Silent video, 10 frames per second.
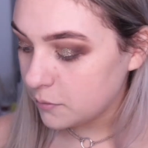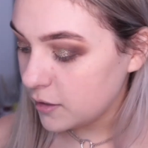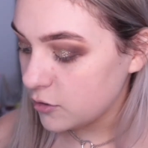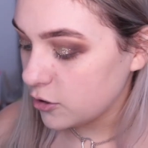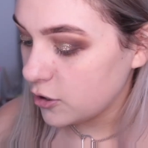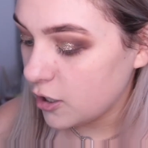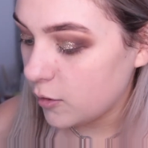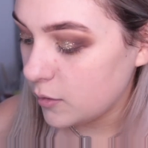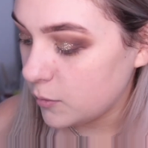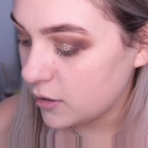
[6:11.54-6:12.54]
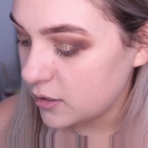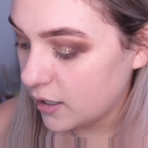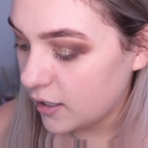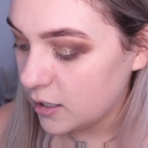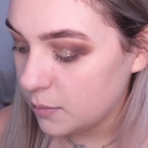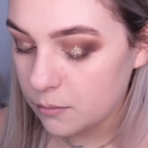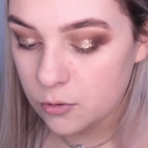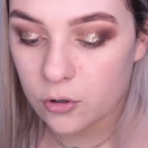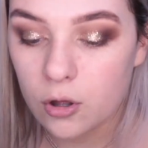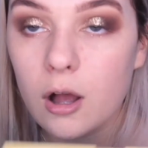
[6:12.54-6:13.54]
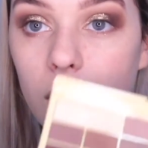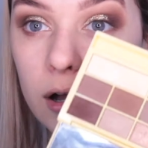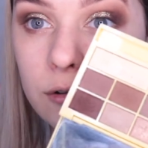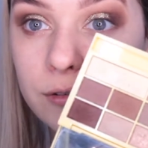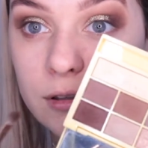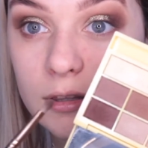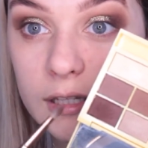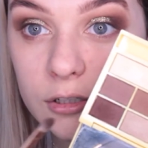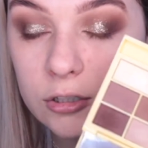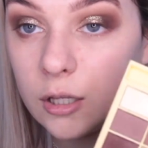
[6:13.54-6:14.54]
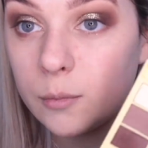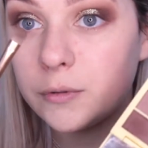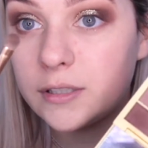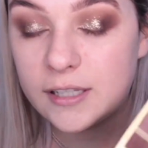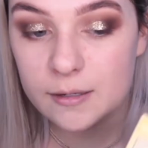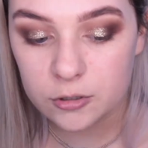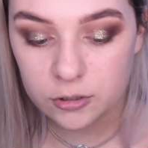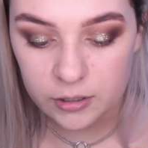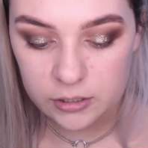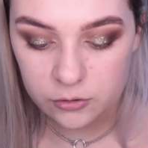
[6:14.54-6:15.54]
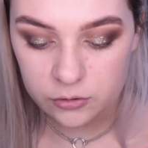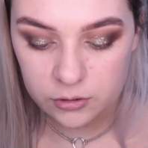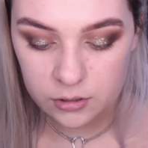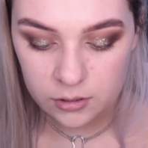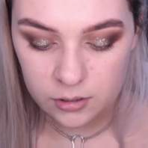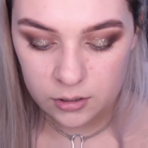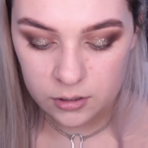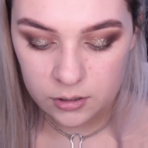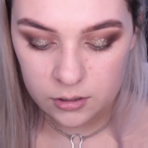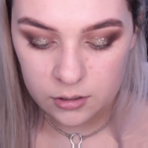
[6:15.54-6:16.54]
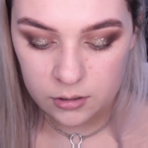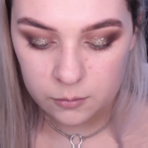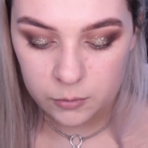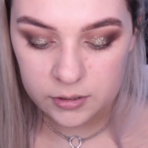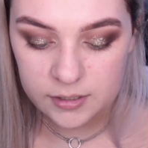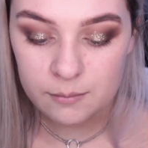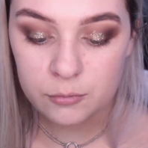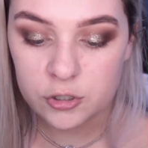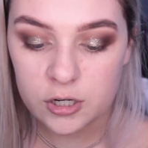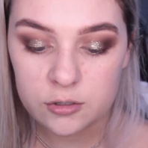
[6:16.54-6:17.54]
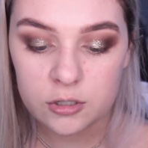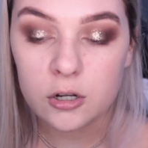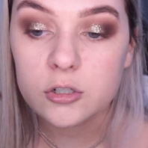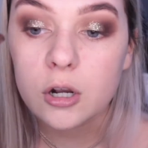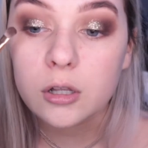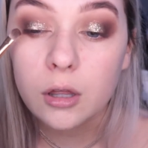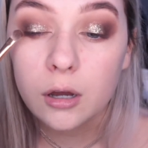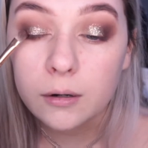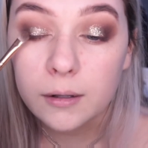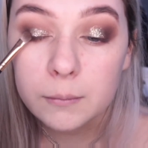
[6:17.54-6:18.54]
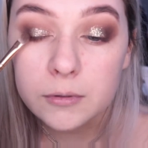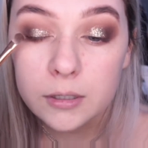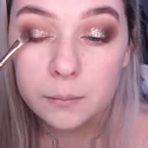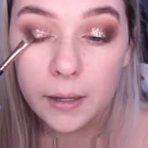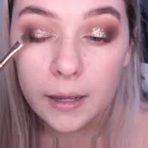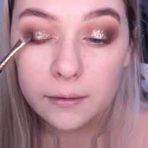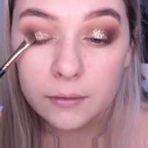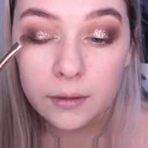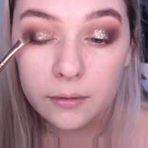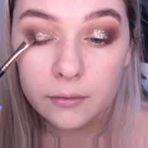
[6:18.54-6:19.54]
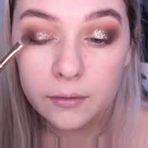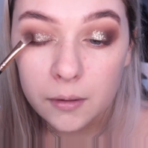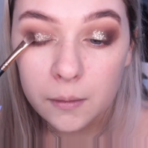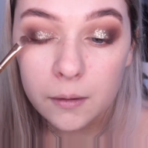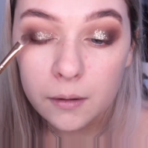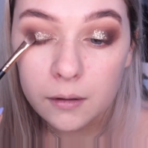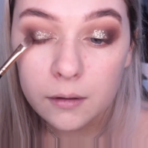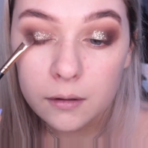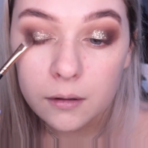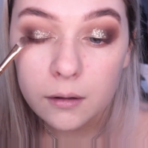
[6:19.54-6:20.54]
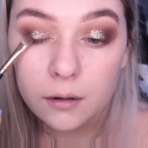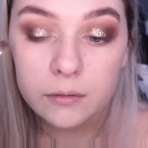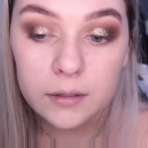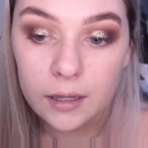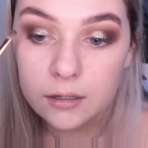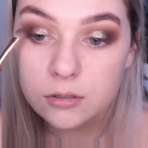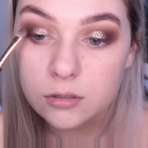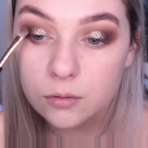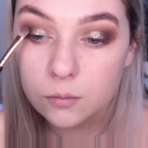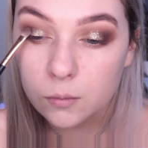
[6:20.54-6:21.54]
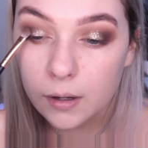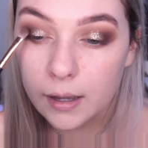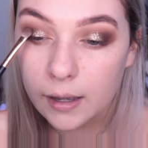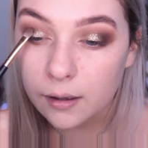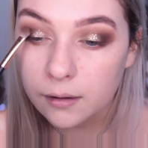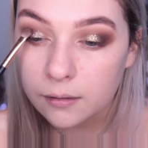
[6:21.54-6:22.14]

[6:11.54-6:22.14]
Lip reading: And then I'm just going to go in with a tiny bit more of this colour, but with the same colour I used, with the same brush I used hot chocolate on. And I'm just going to pack this on the edge where